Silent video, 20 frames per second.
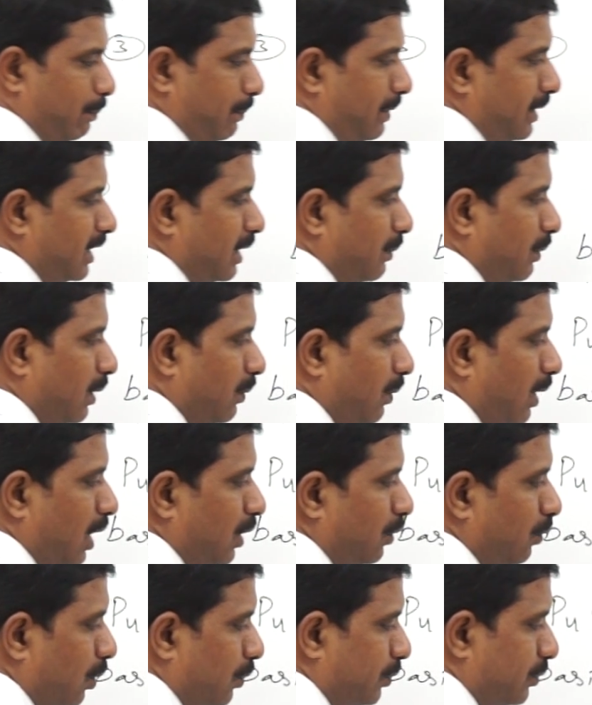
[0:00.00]
P double
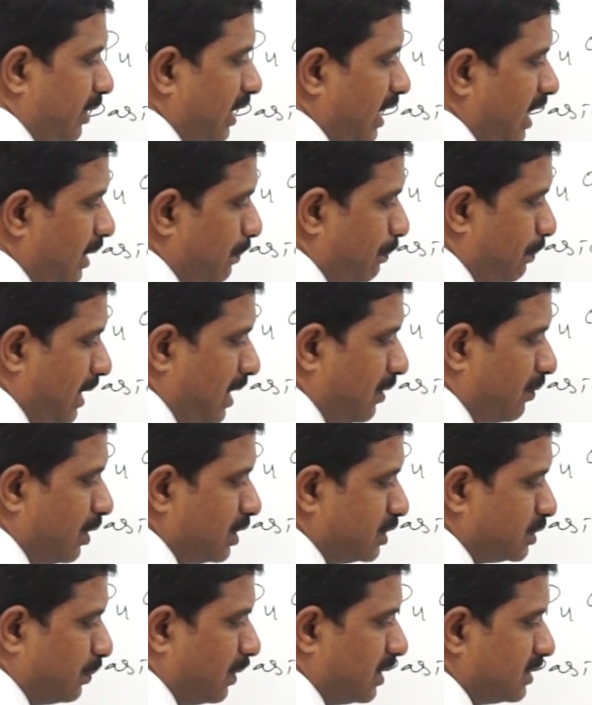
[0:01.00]
bond O, 3,
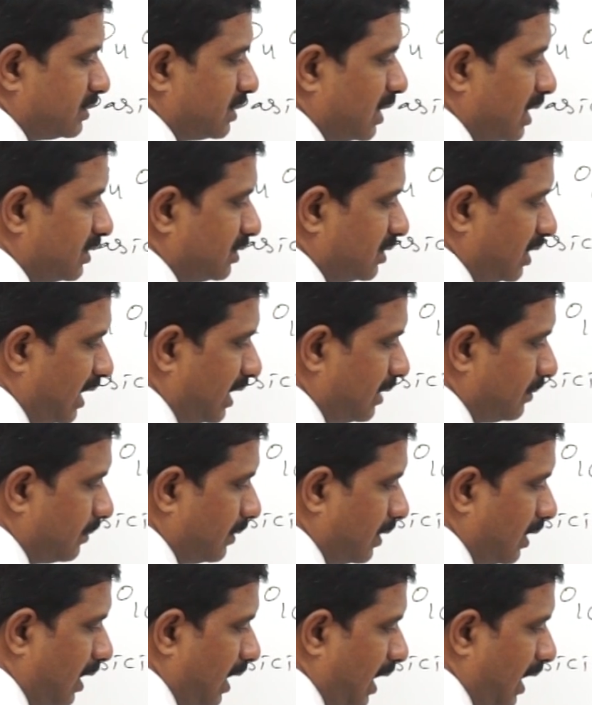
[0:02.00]
POH bonds are 3